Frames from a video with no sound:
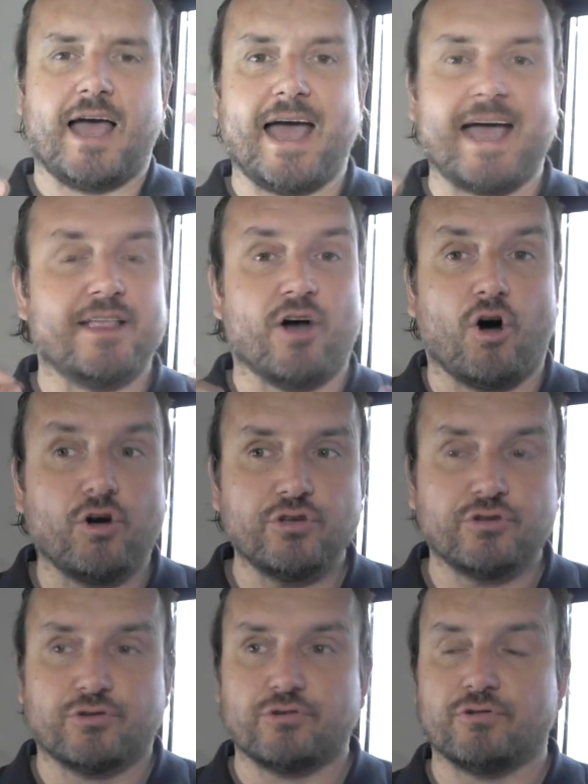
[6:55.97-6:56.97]
And all
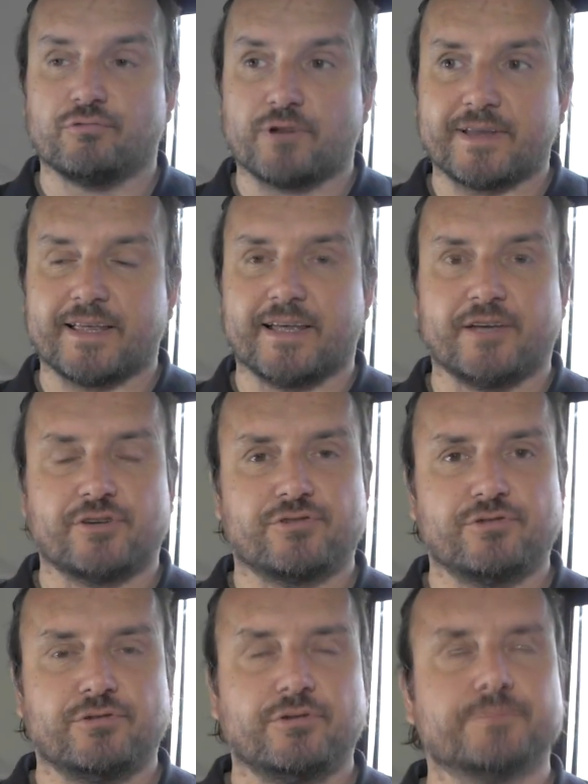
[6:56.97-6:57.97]
you do really is
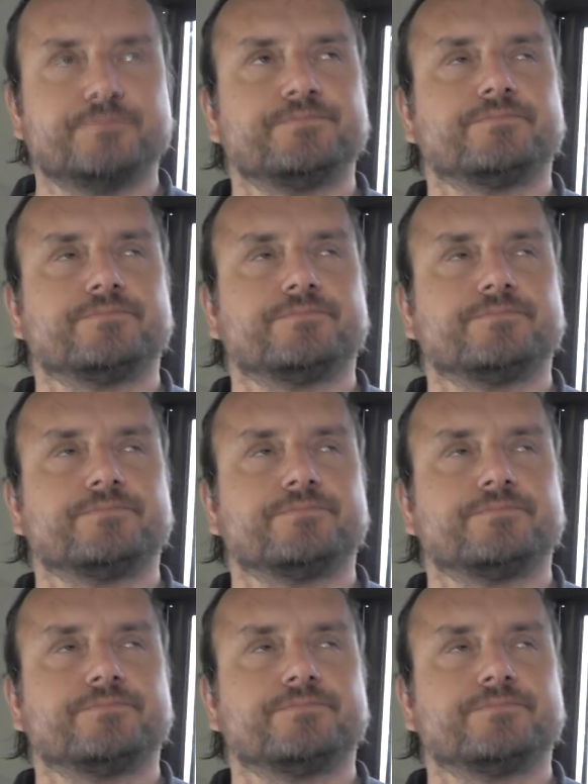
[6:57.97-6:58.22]
you